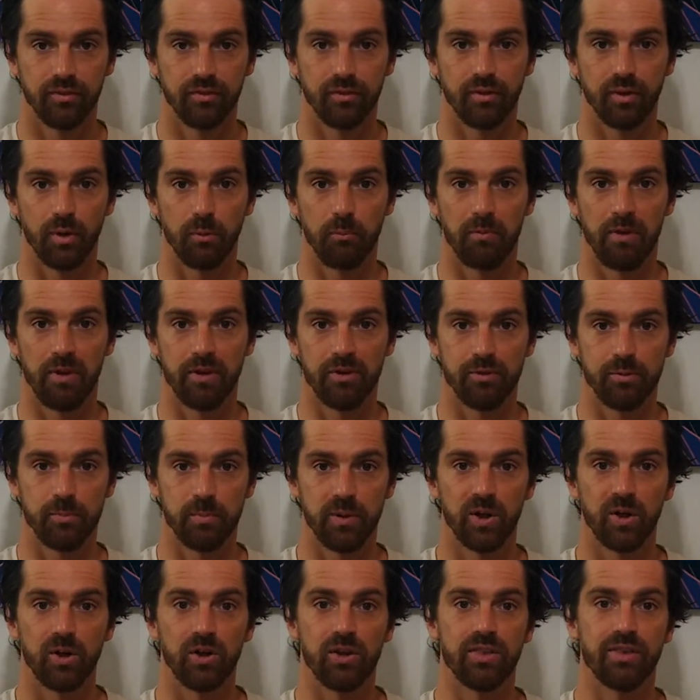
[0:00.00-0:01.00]
from the
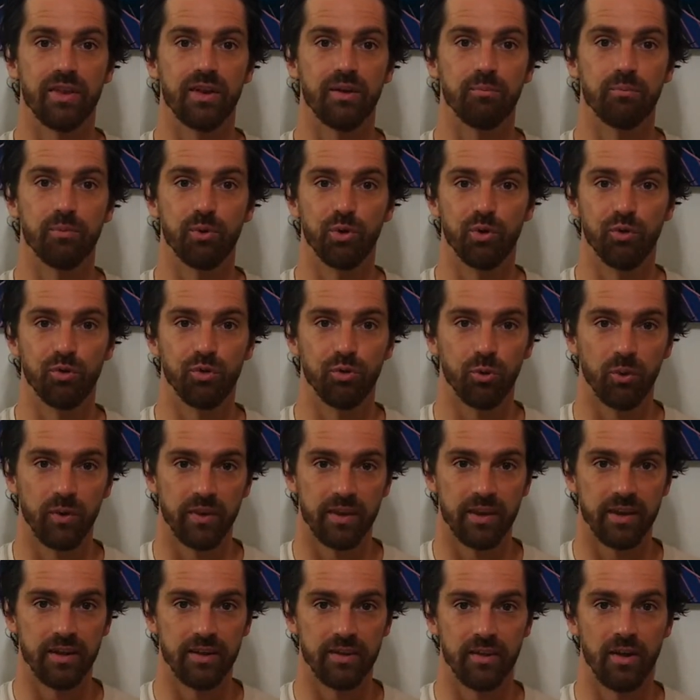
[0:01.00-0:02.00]
spirit that moves
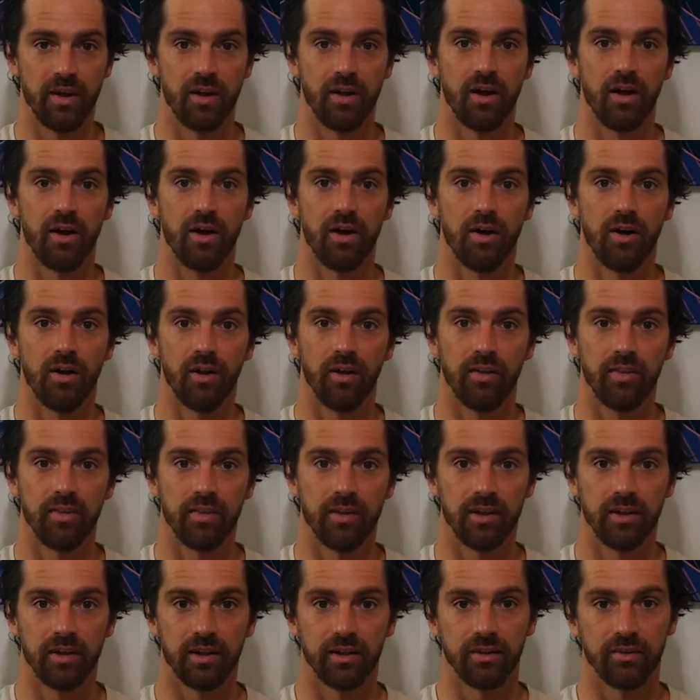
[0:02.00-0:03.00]
within all
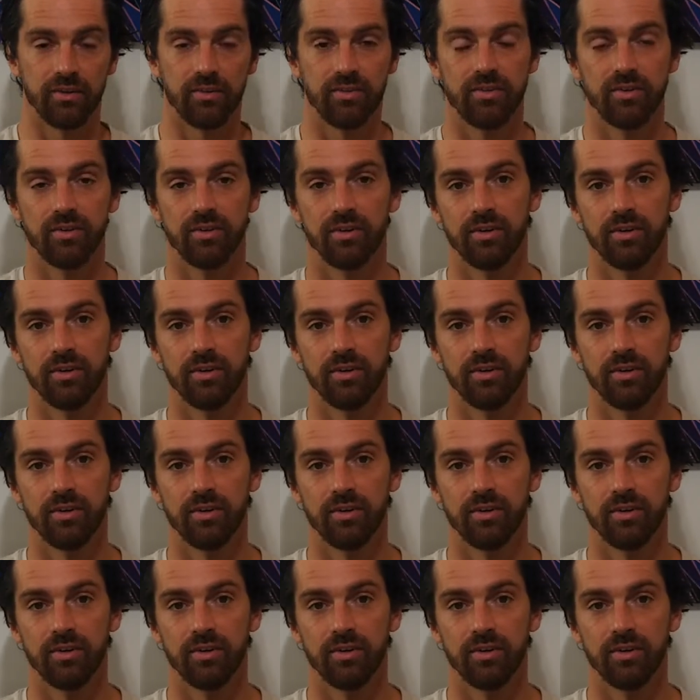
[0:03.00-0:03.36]
things,